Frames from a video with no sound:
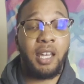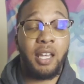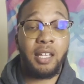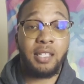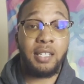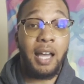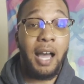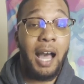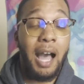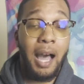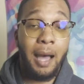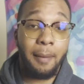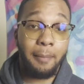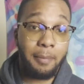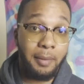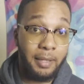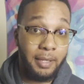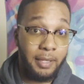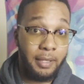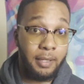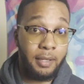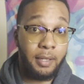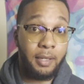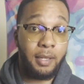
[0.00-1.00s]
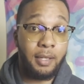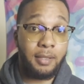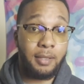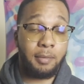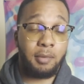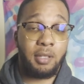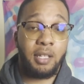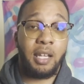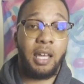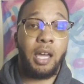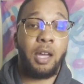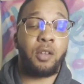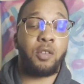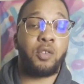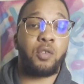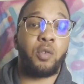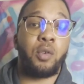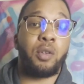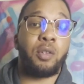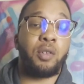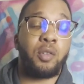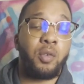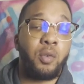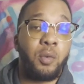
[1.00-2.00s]
it's a hobby, something that I
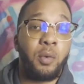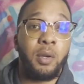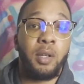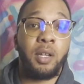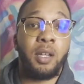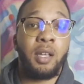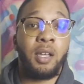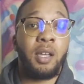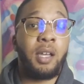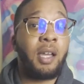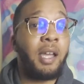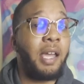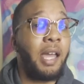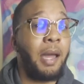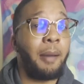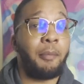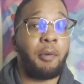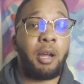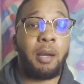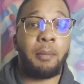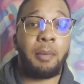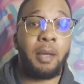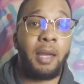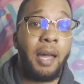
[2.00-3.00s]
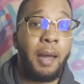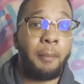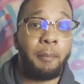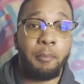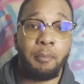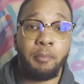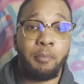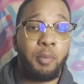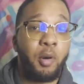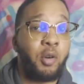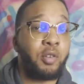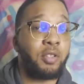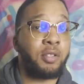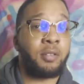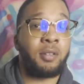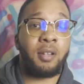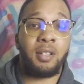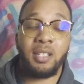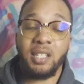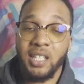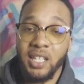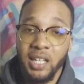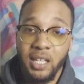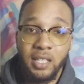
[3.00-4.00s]
enjoy doing. I'm gonna be, I'm posting on
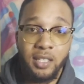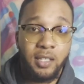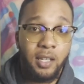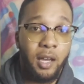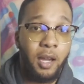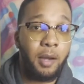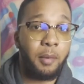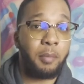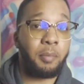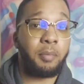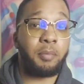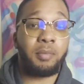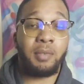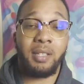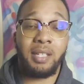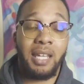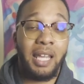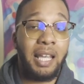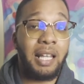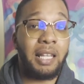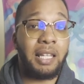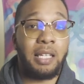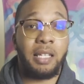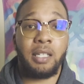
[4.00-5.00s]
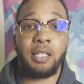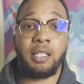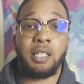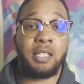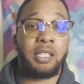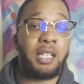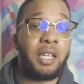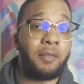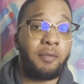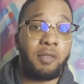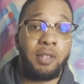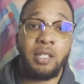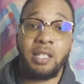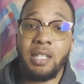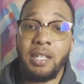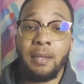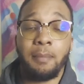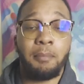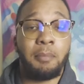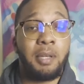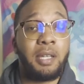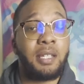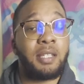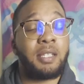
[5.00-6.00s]
TikTok daily, just giving
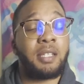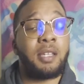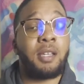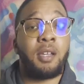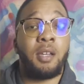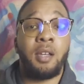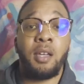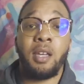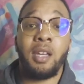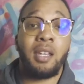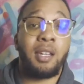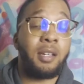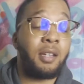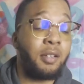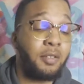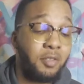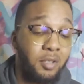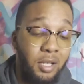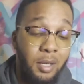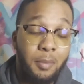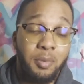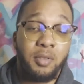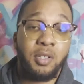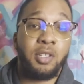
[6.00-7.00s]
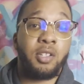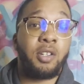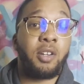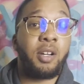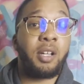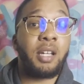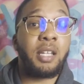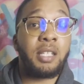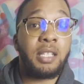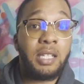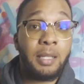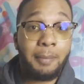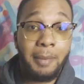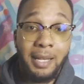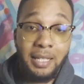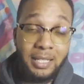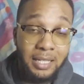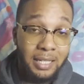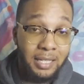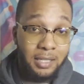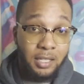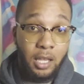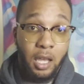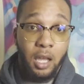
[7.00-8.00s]
tidbits. In the description, you're gonna see my
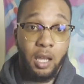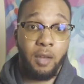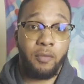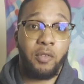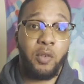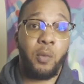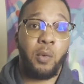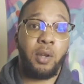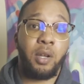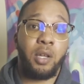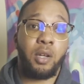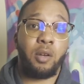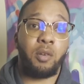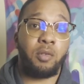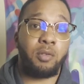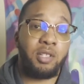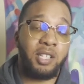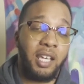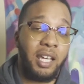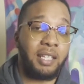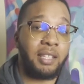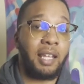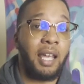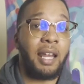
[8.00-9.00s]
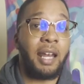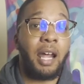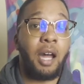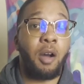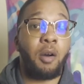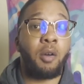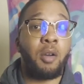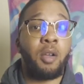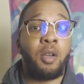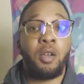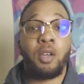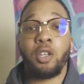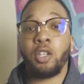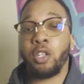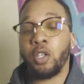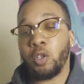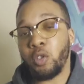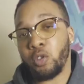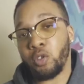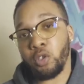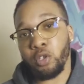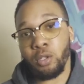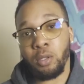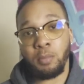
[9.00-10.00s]
TikTok if you wanna go check that out.
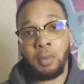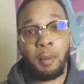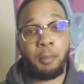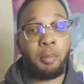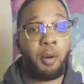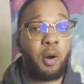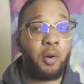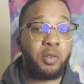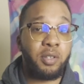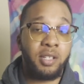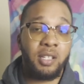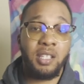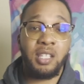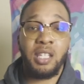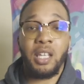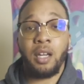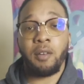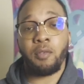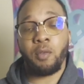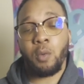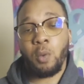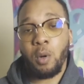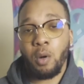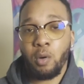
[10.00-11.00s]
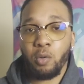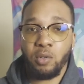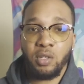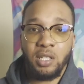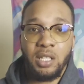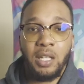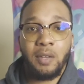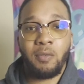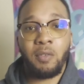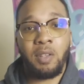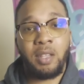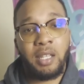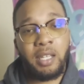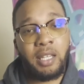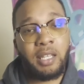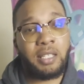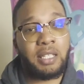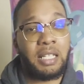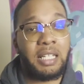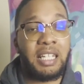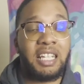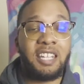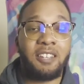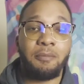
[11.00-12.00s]
YouTube, I'm posting stuff, quotes, different things
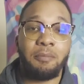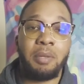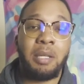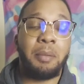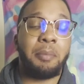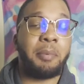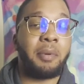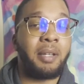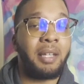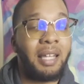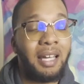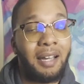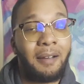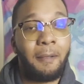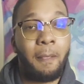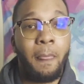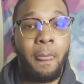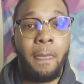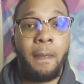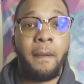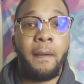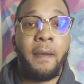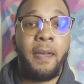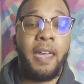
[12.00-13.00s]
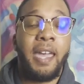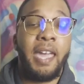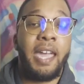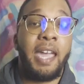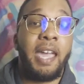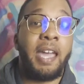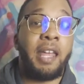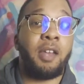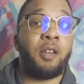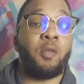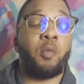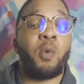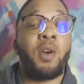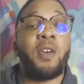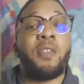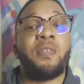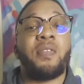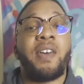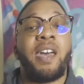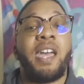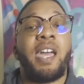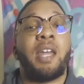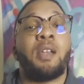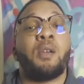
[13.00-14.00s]
to lift people up. And with
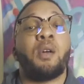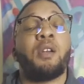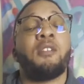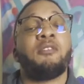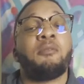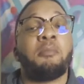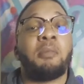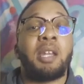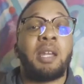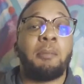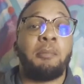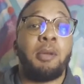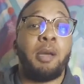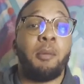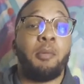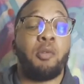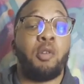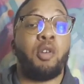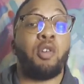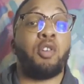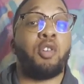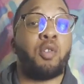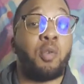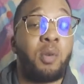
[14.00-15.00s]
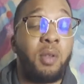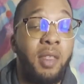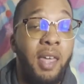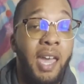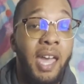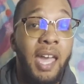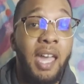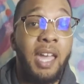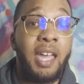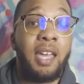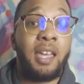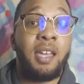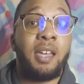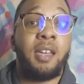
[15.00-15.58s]
that, in order for me to be able to do that